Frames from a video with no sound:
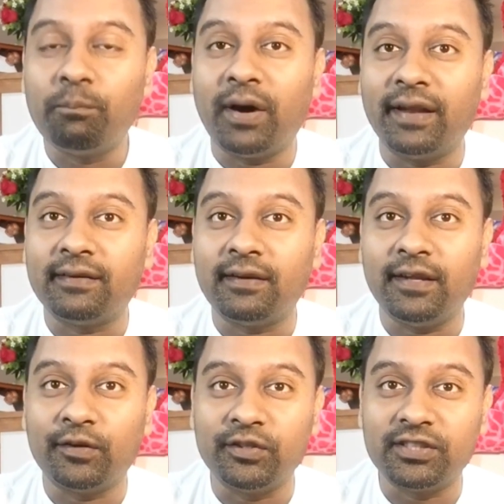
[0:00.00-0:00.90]
but you
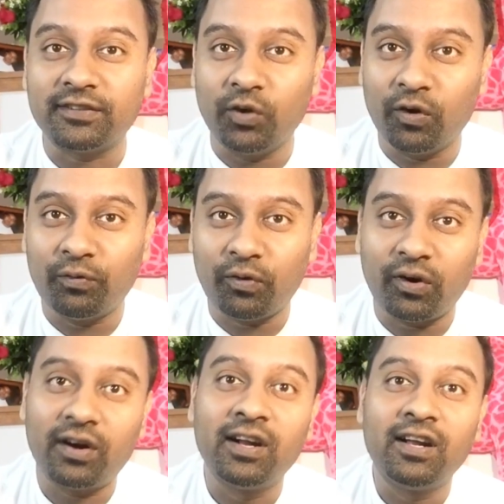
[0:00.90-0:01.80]
could just go
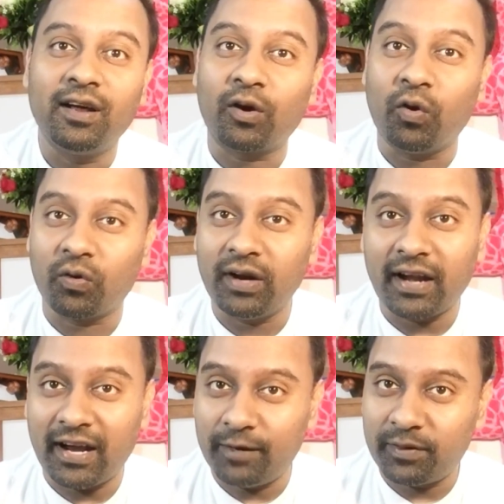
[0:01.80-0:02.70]
for coconut
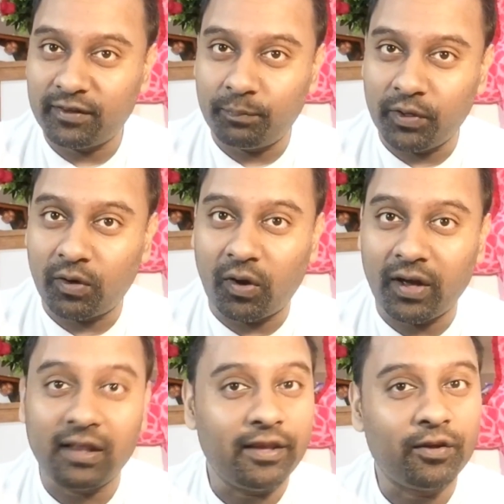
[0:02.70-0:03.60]
100% pure
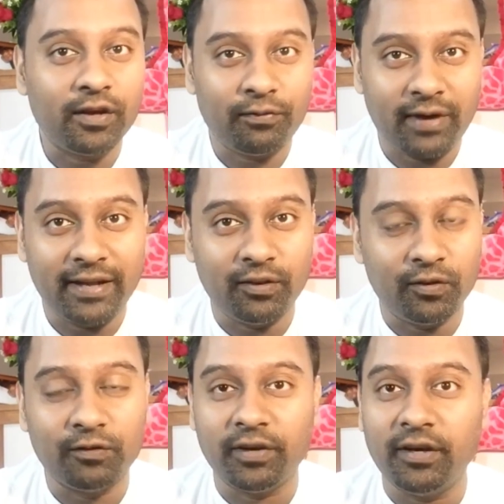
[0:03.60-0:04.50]
oil. You're gonna find
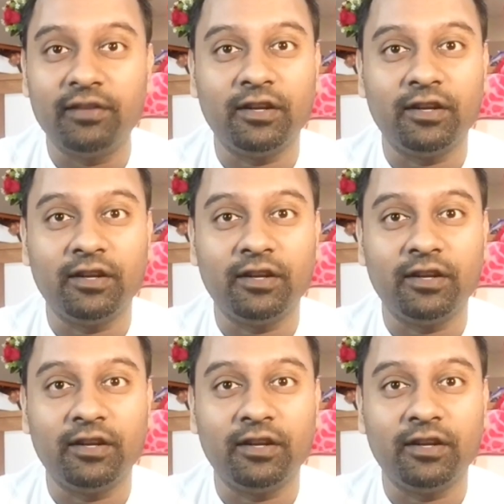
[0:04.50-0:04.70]
those videos in